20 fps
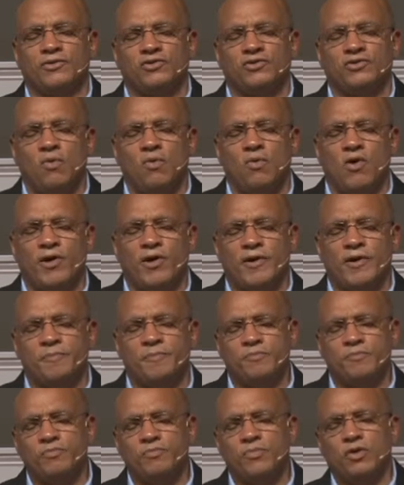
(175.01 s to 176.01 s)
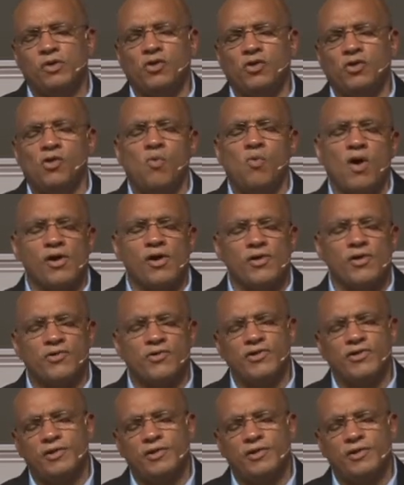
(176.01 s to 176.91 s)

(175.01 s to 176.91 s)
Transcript: toward your word,